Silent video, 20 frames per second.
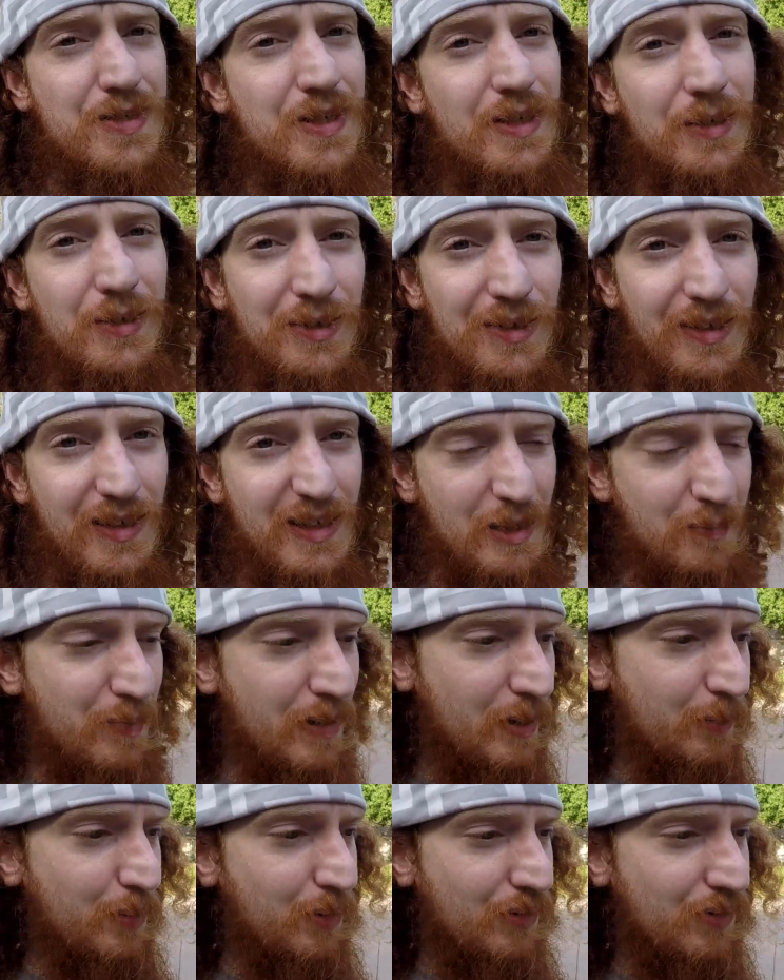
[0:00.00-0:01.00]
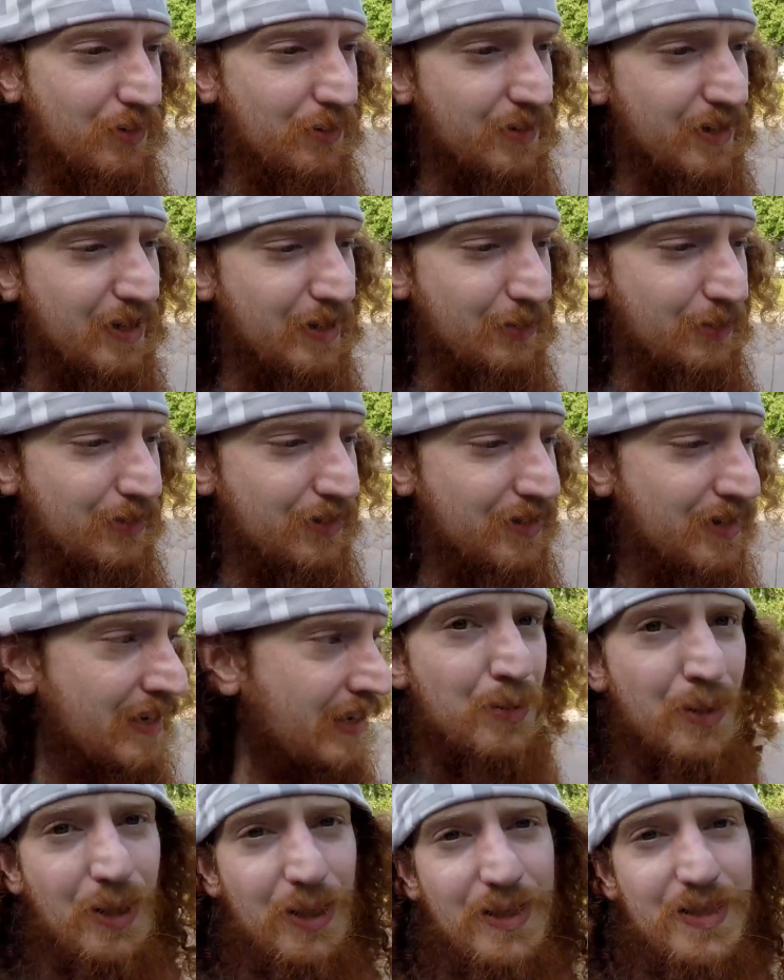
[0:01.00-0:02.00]
see a whole lot of people do that one. It's
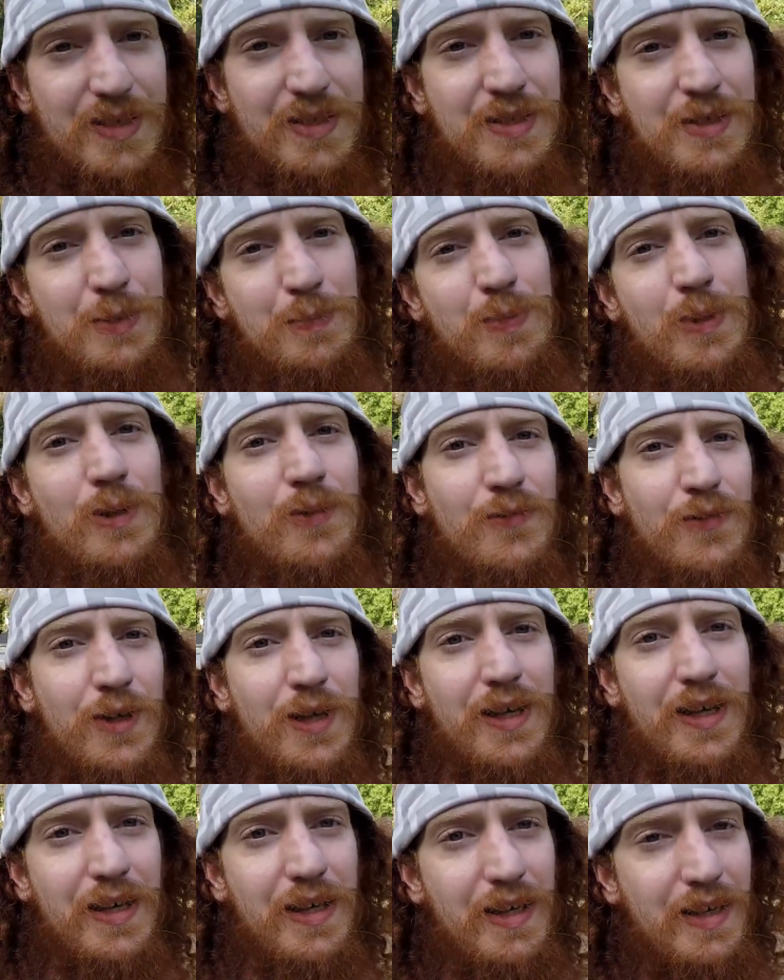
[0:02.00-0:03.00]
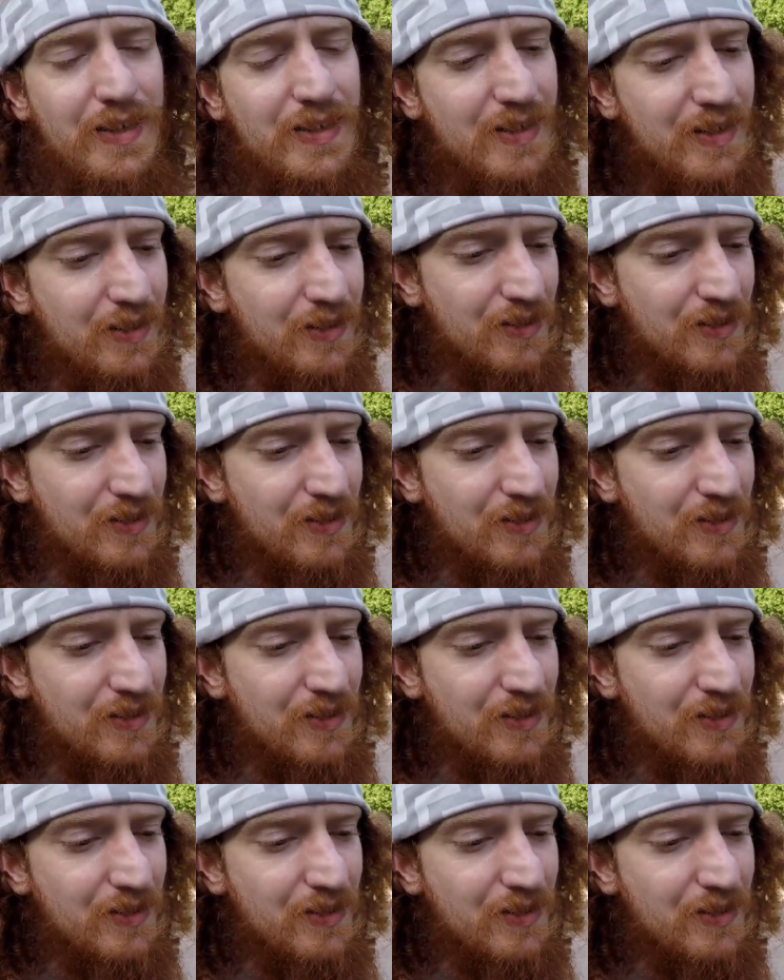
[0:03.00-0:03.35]
really super freaking easy to